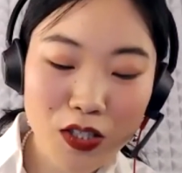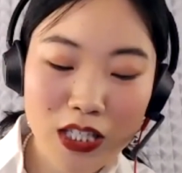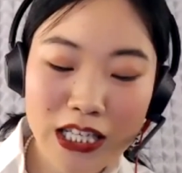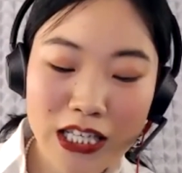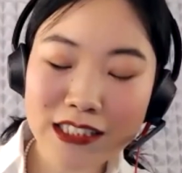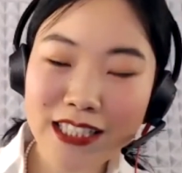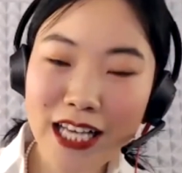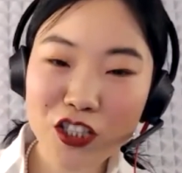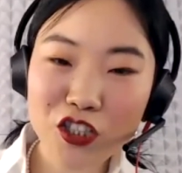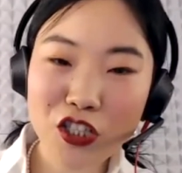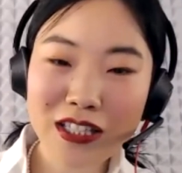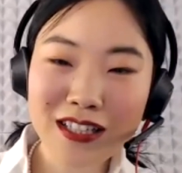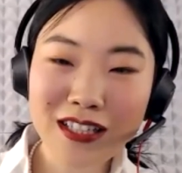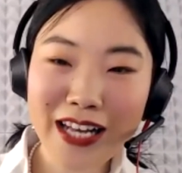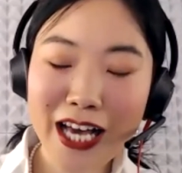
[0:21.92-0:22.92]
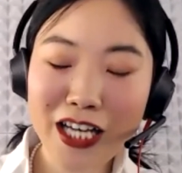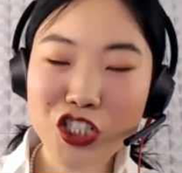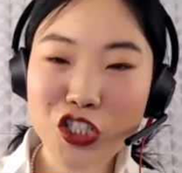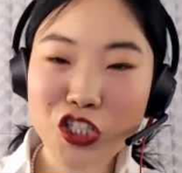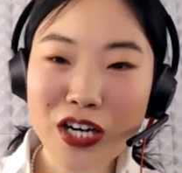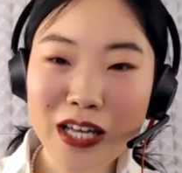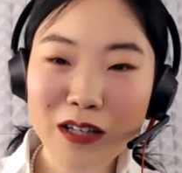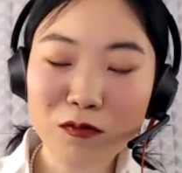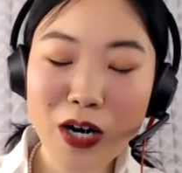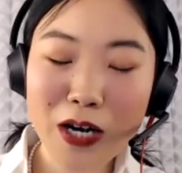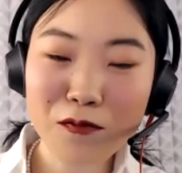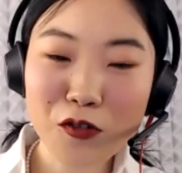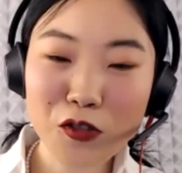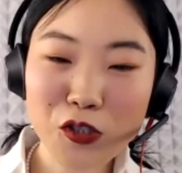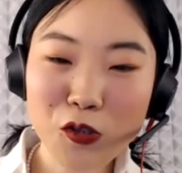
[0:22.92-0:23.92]
He is actually the lecturer at
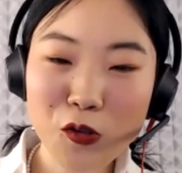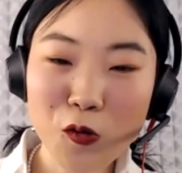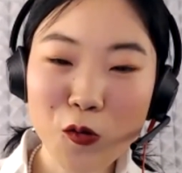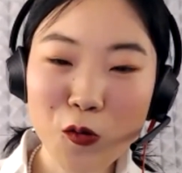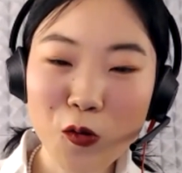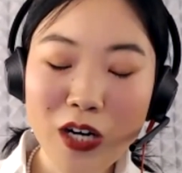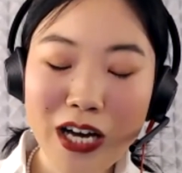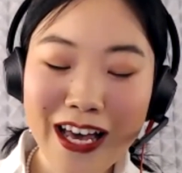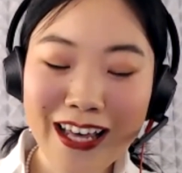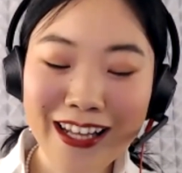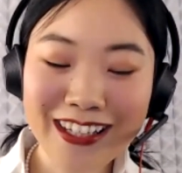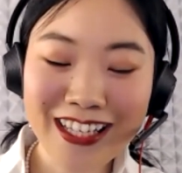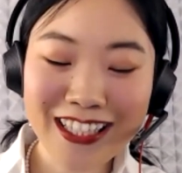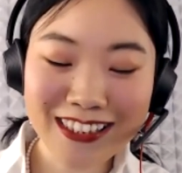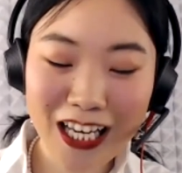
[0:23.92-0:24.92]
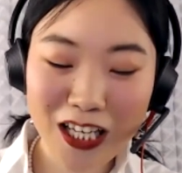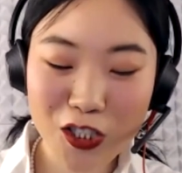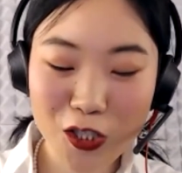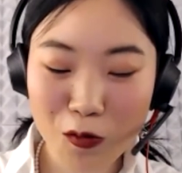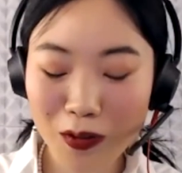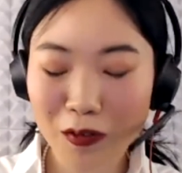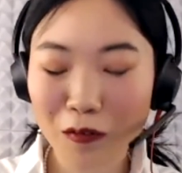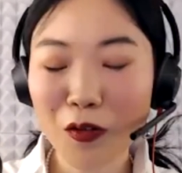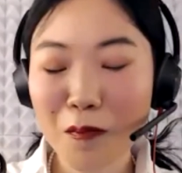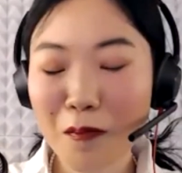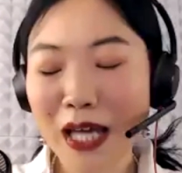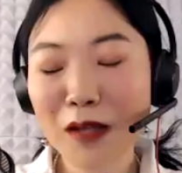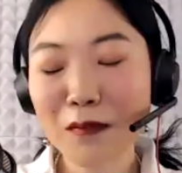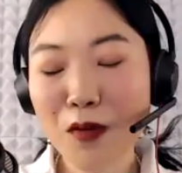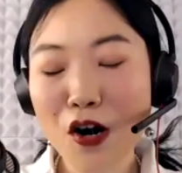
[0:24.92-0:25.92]
Frankfurt School, and he's actually one of the
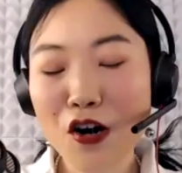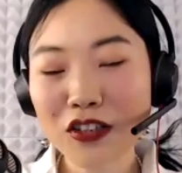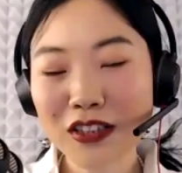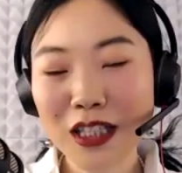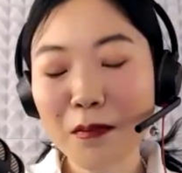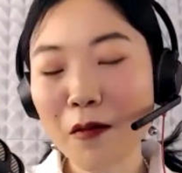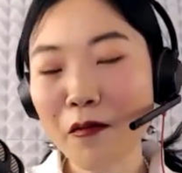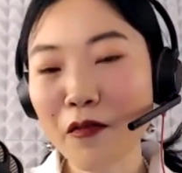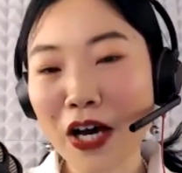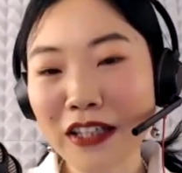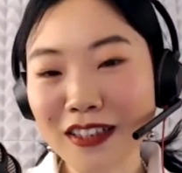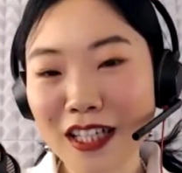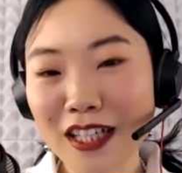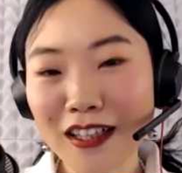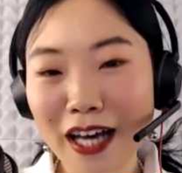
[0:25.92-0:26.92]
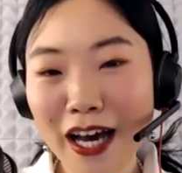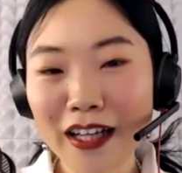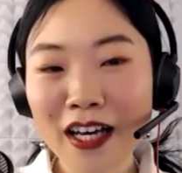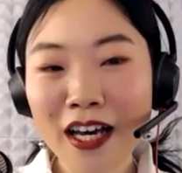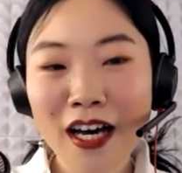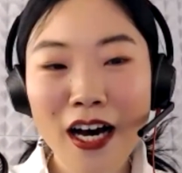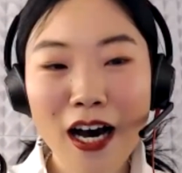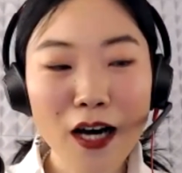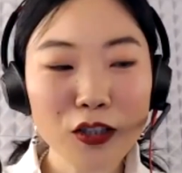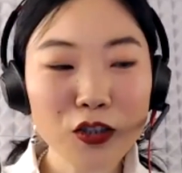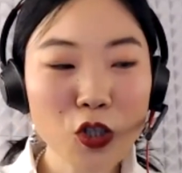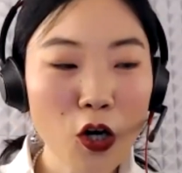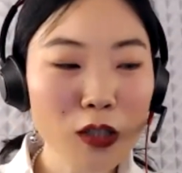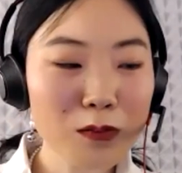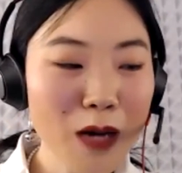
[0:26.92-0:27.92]
main person professor that
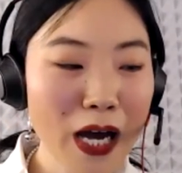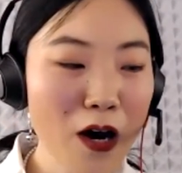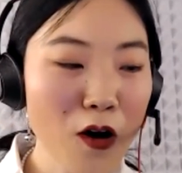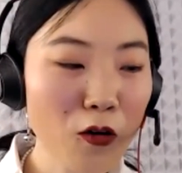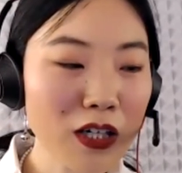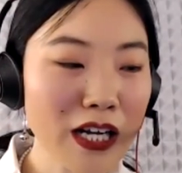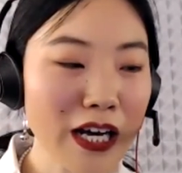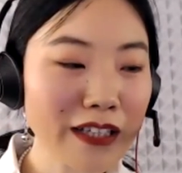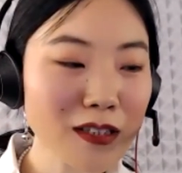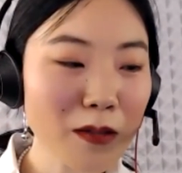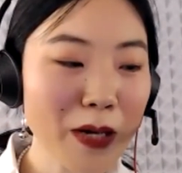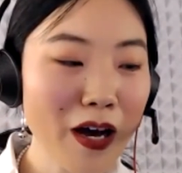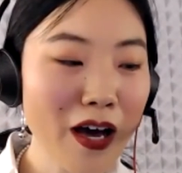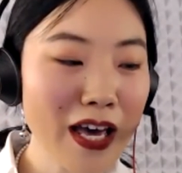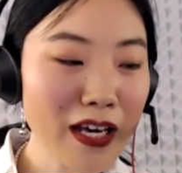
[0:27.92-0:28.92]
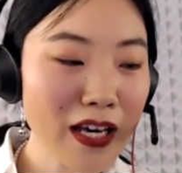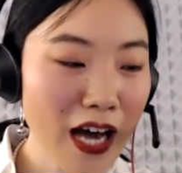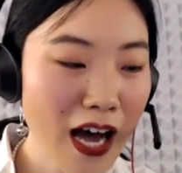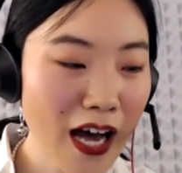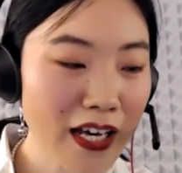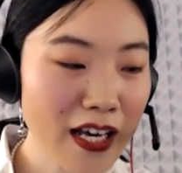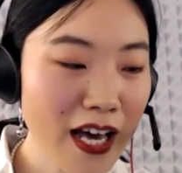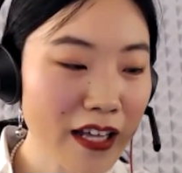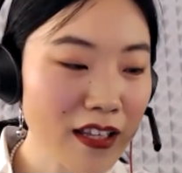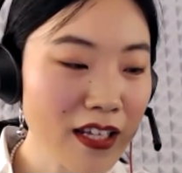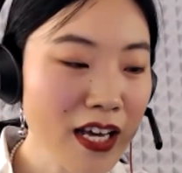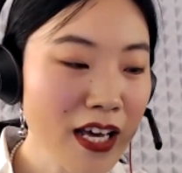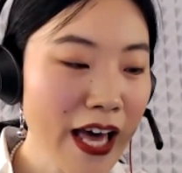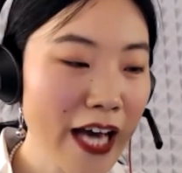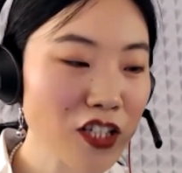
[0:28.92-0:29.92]
taught my whole class about AI. And
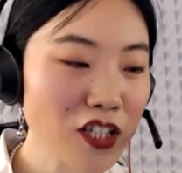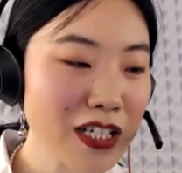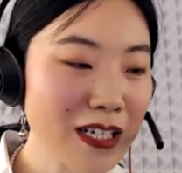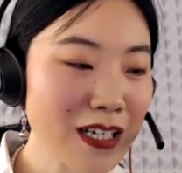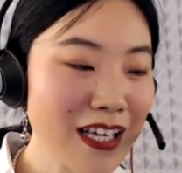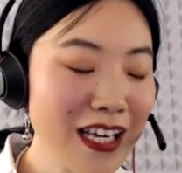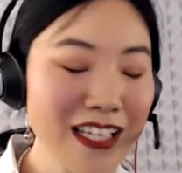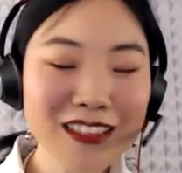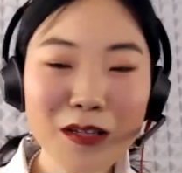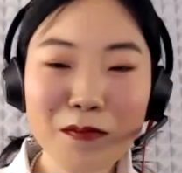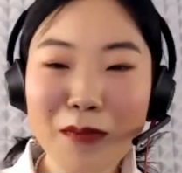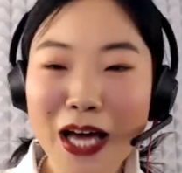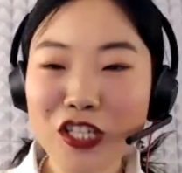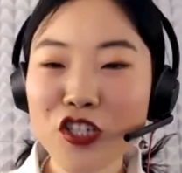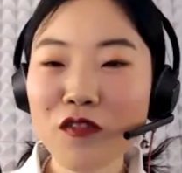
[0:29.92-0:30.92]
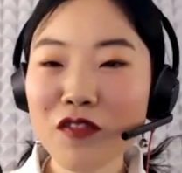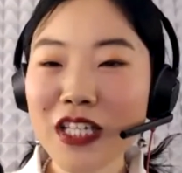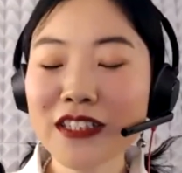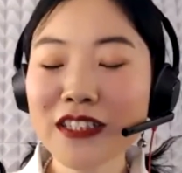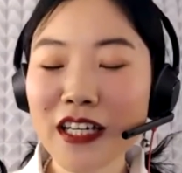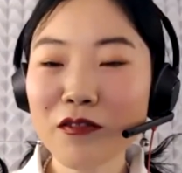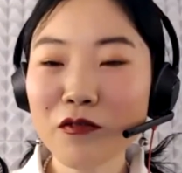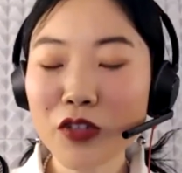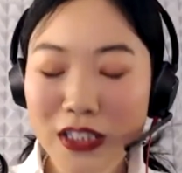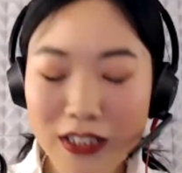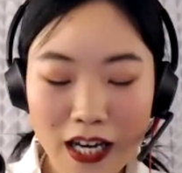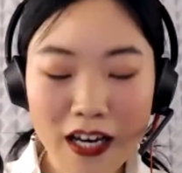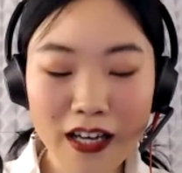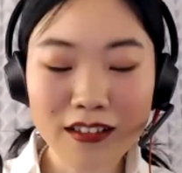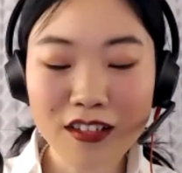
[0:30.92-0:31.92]
actually, he's the magic
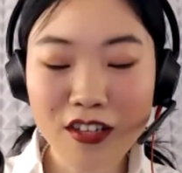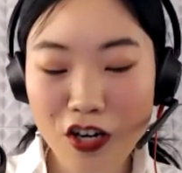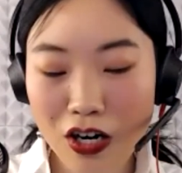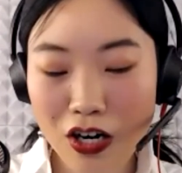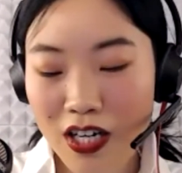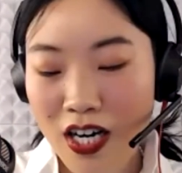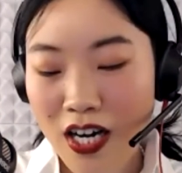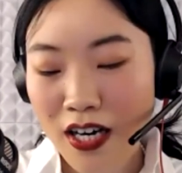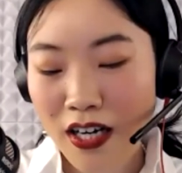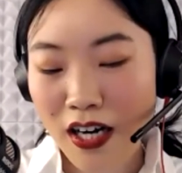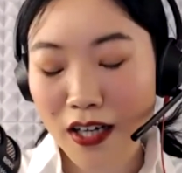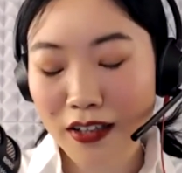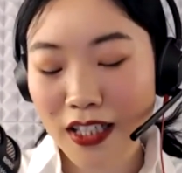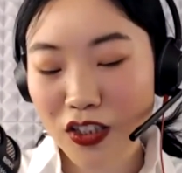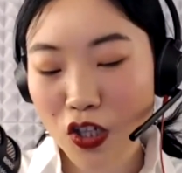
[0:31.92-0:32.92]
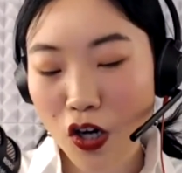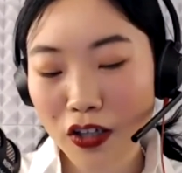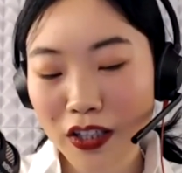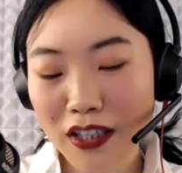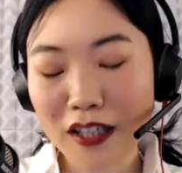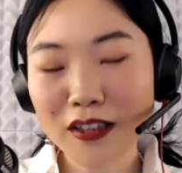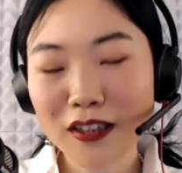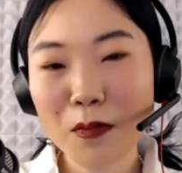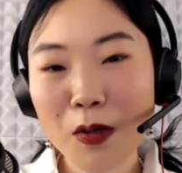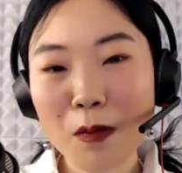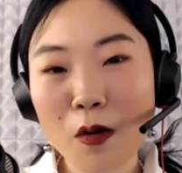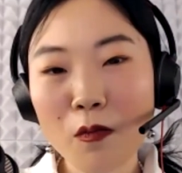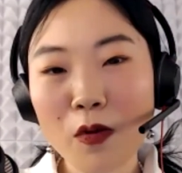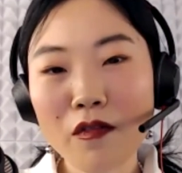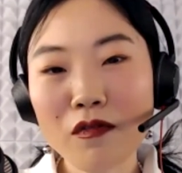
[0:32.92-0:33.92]
wizard in here that taught lots of
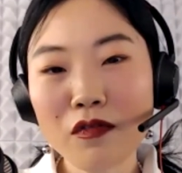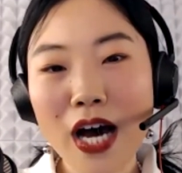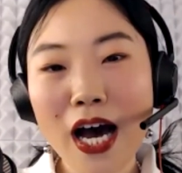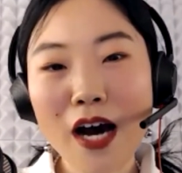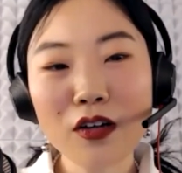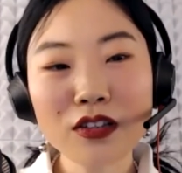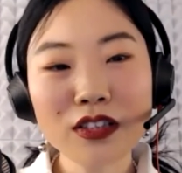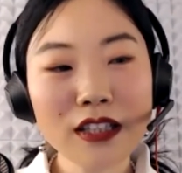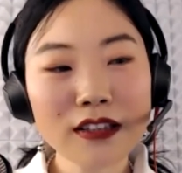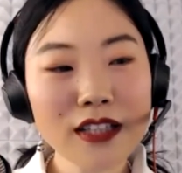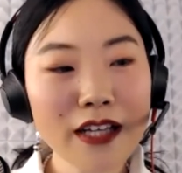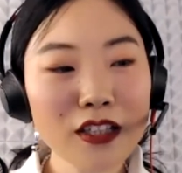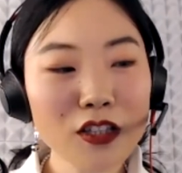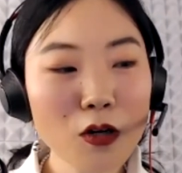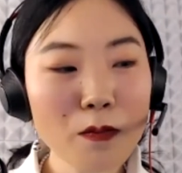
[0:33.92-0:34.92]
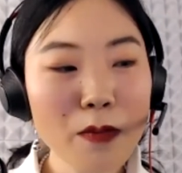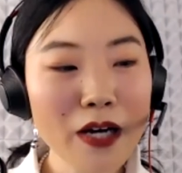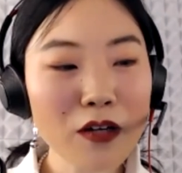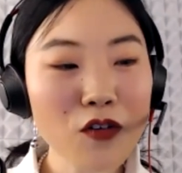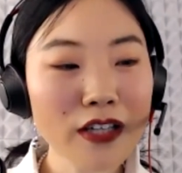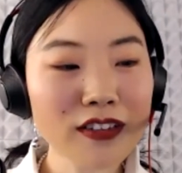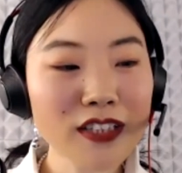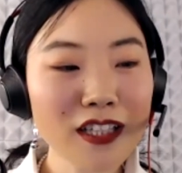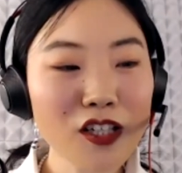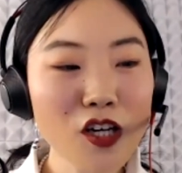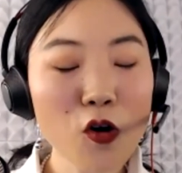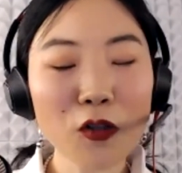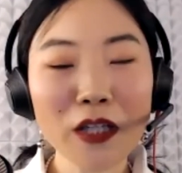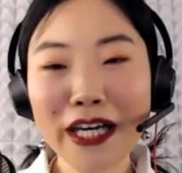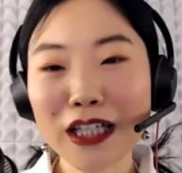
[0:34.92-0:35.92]
people without a technical background and
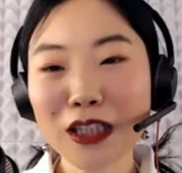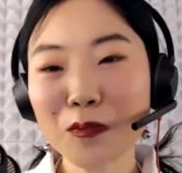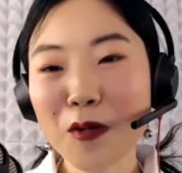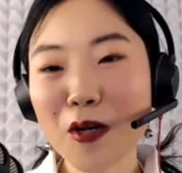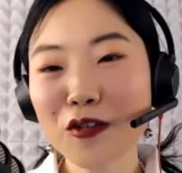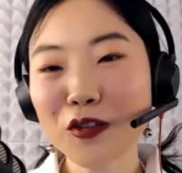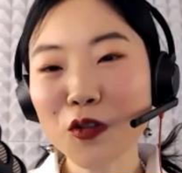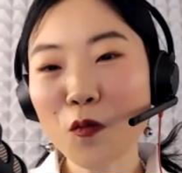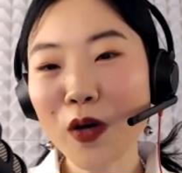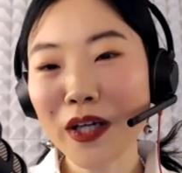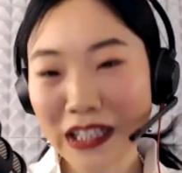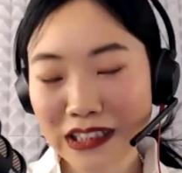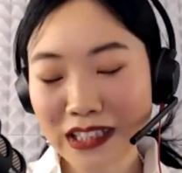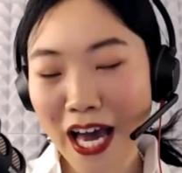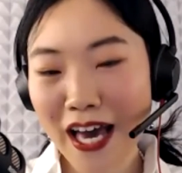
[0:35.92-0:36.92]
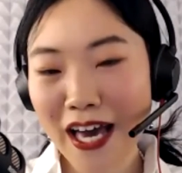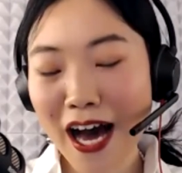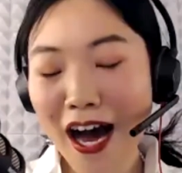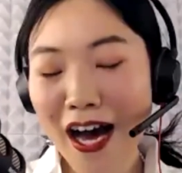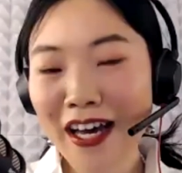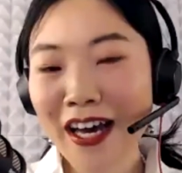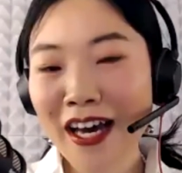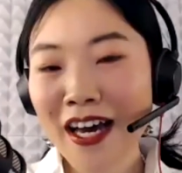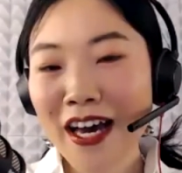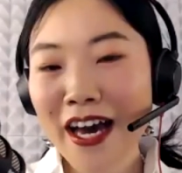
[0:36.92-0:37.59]
coding experience of what is AI.